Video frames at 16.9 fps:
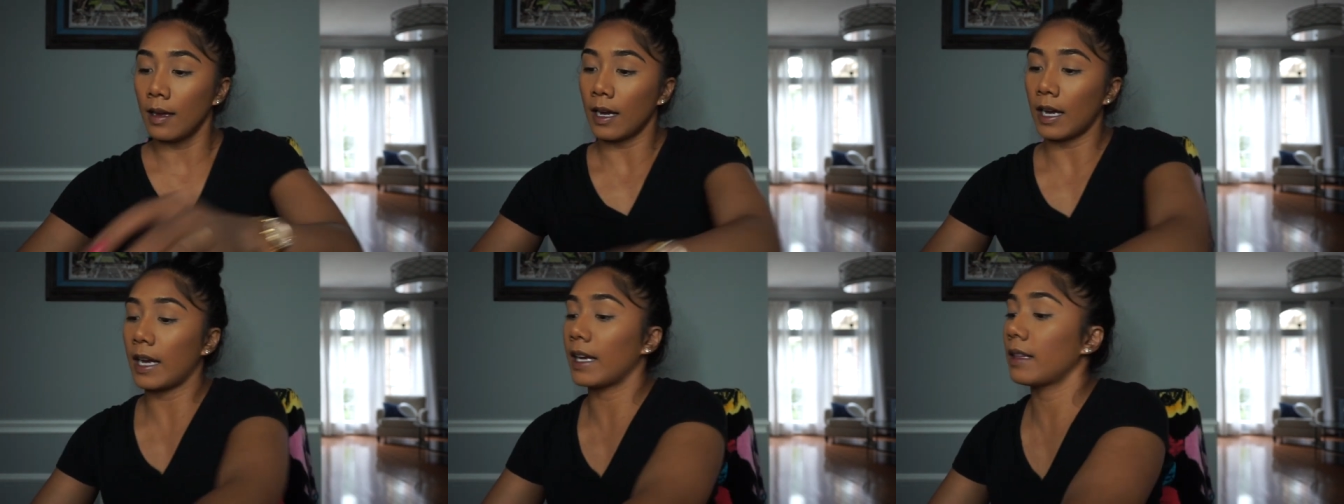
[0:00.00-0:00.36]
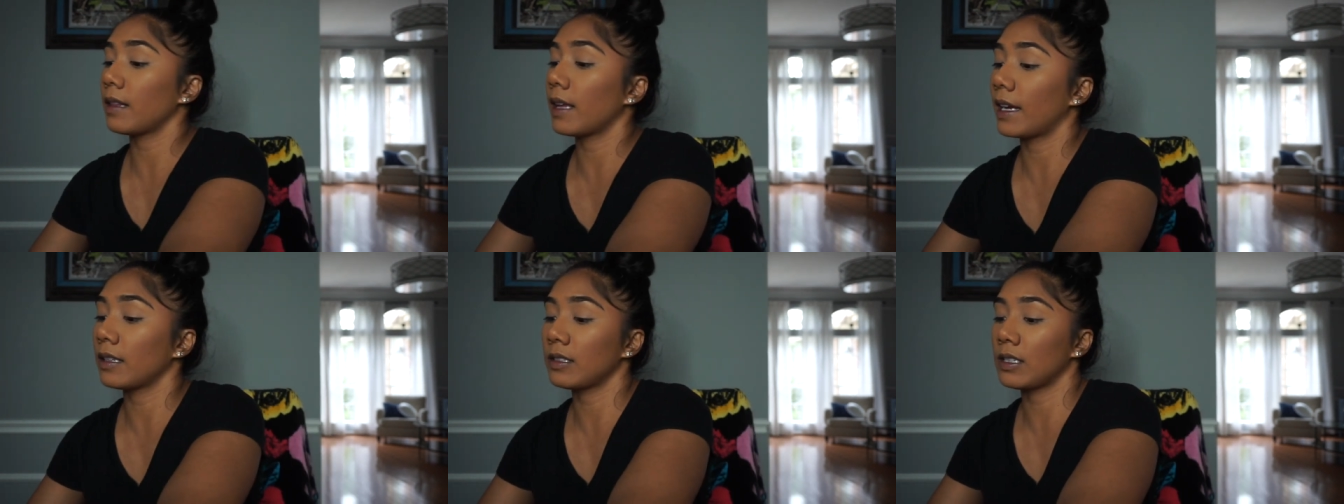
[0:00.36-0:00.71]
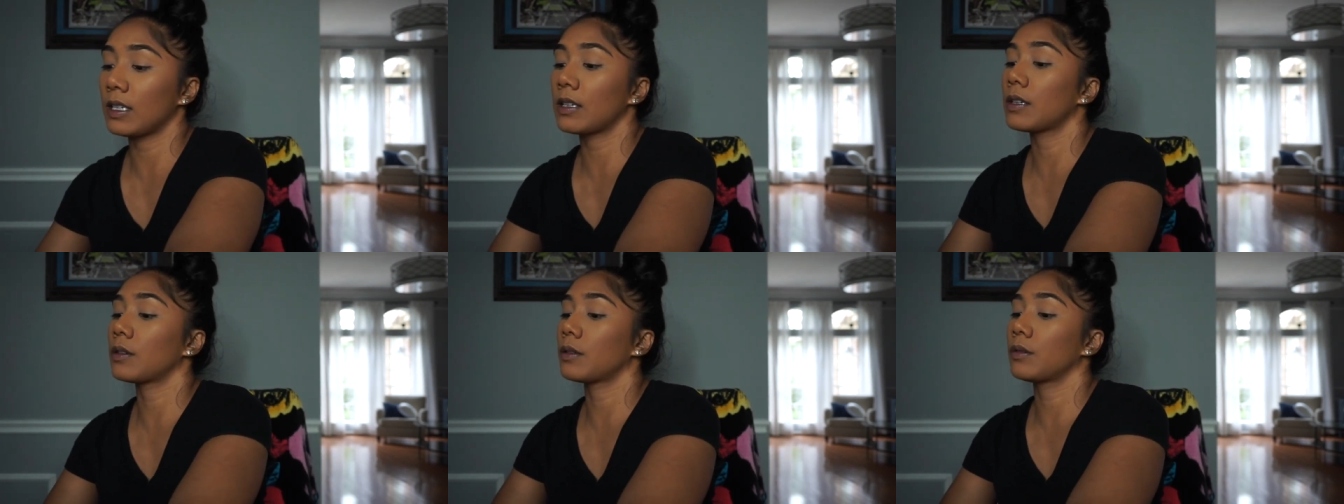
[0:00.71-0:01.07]
I like
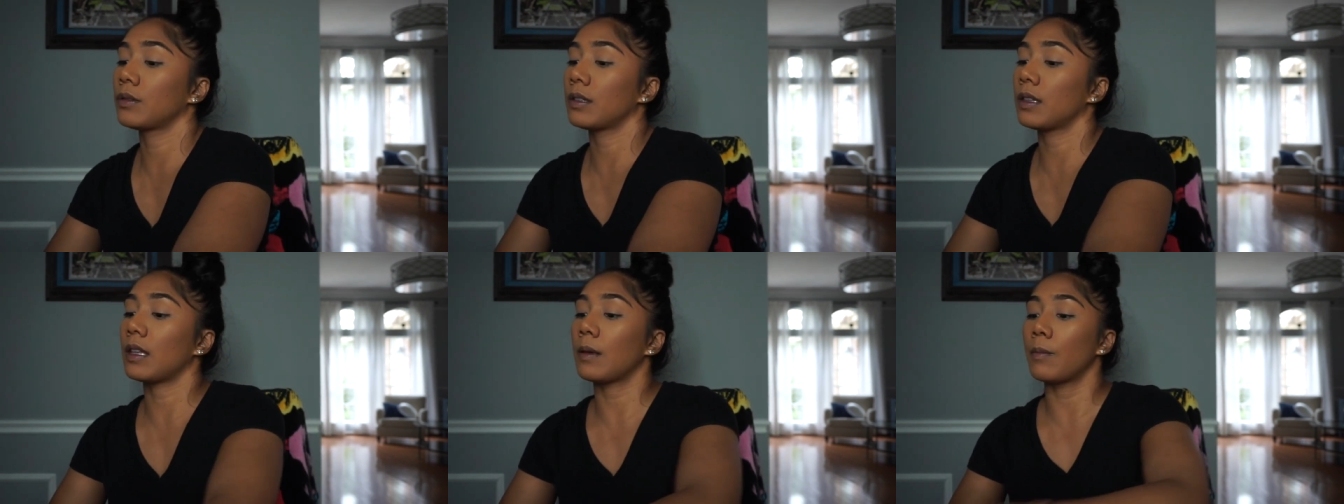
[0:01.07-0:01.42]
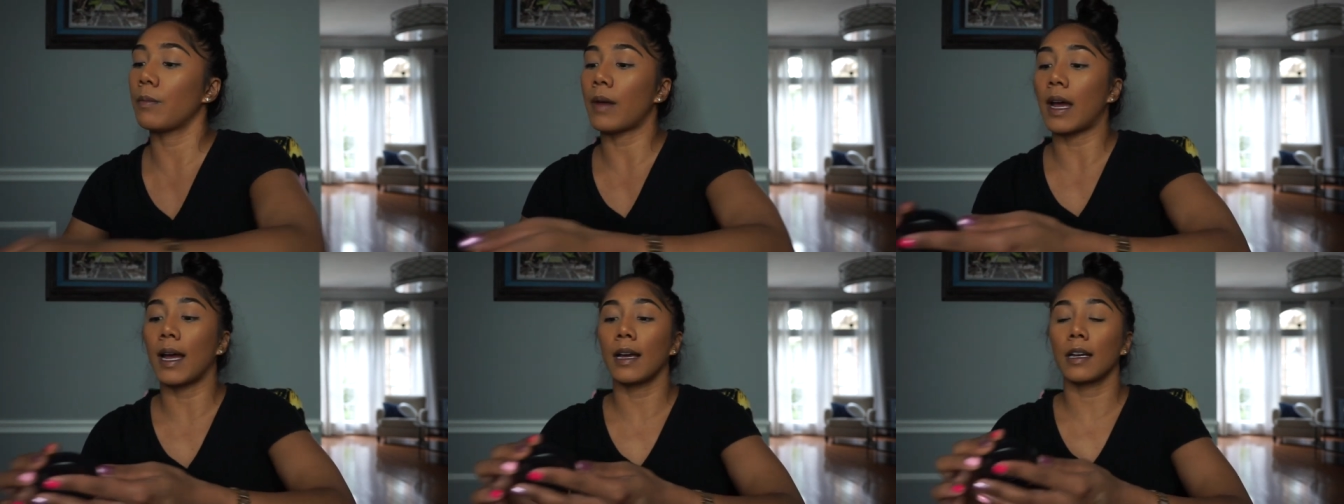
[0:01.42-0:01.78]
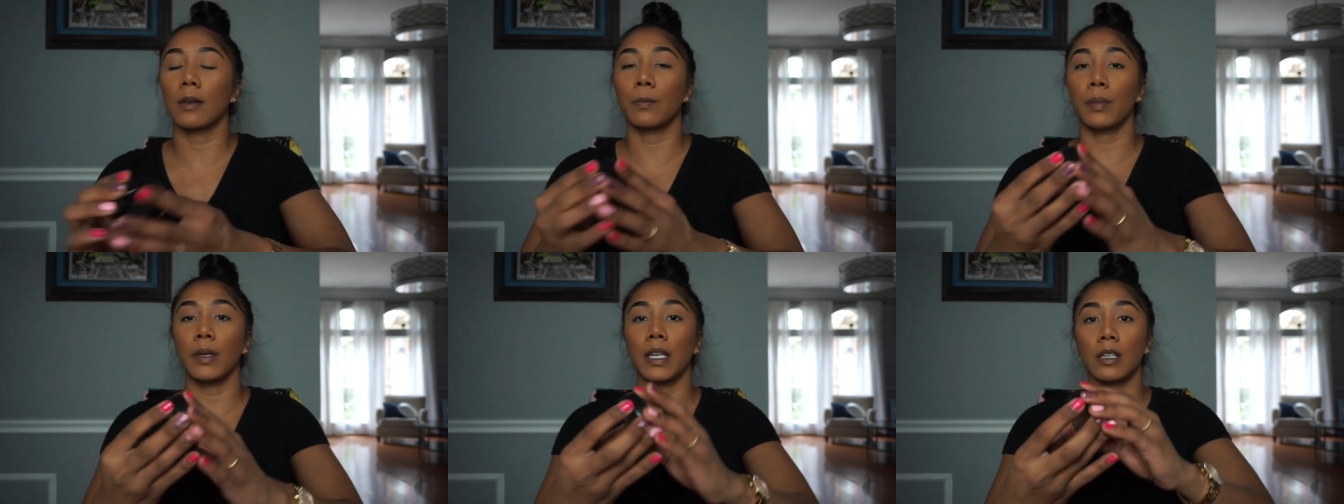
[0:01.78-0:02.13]
to use the
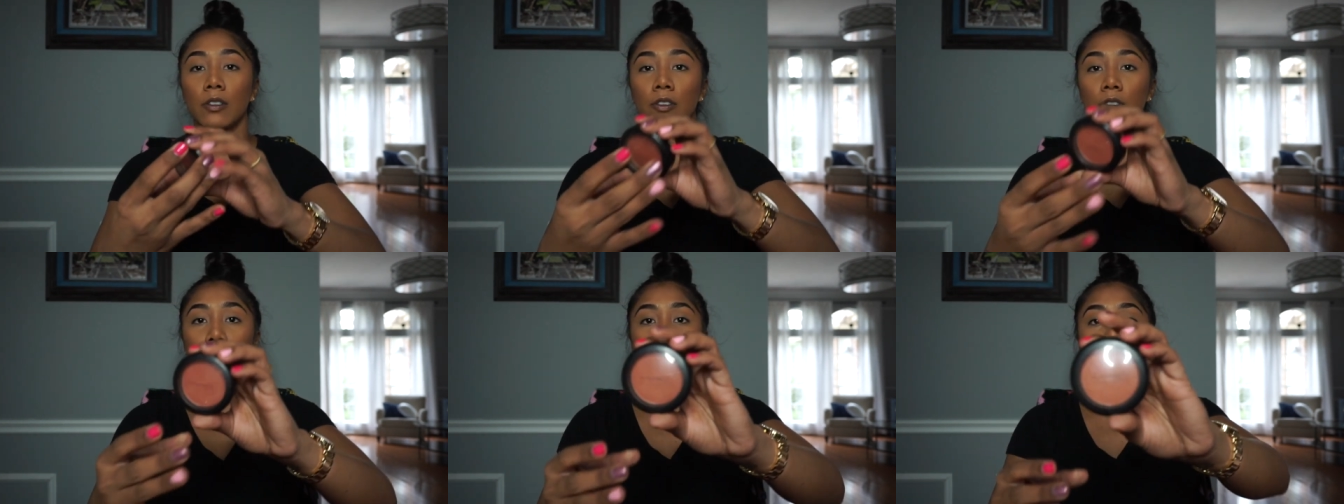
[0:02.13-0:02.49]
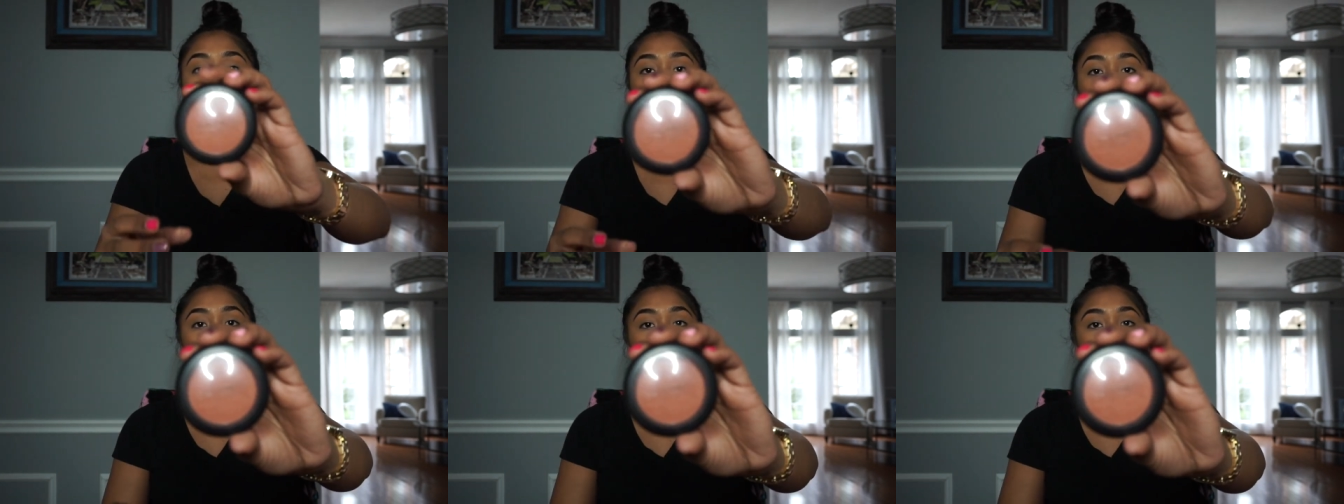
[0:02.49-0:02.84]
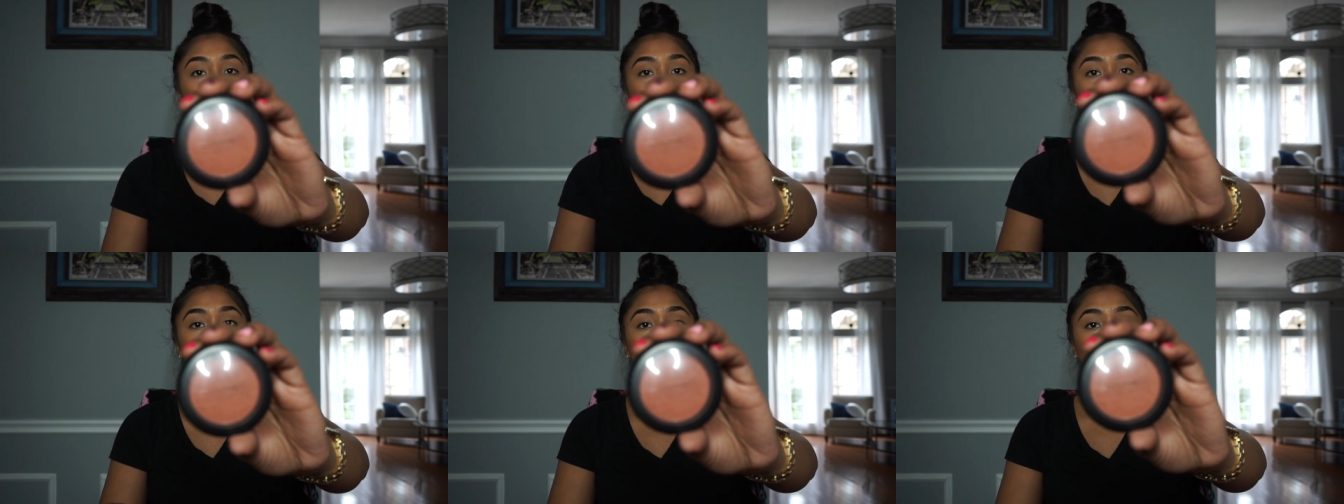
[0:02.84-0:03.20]
MAC
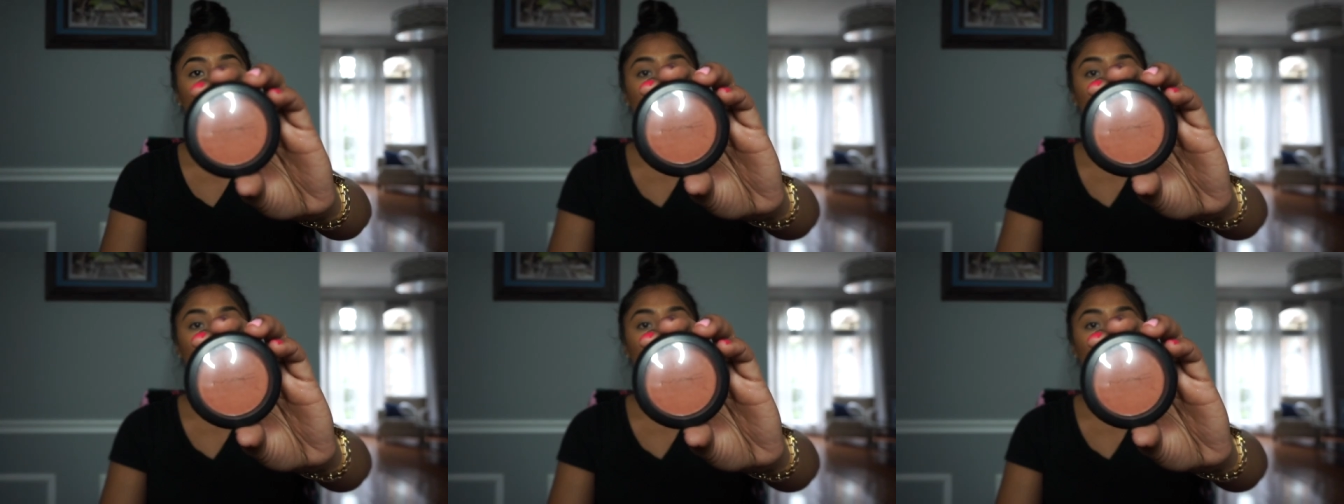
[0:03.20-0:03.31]
Peachtwist.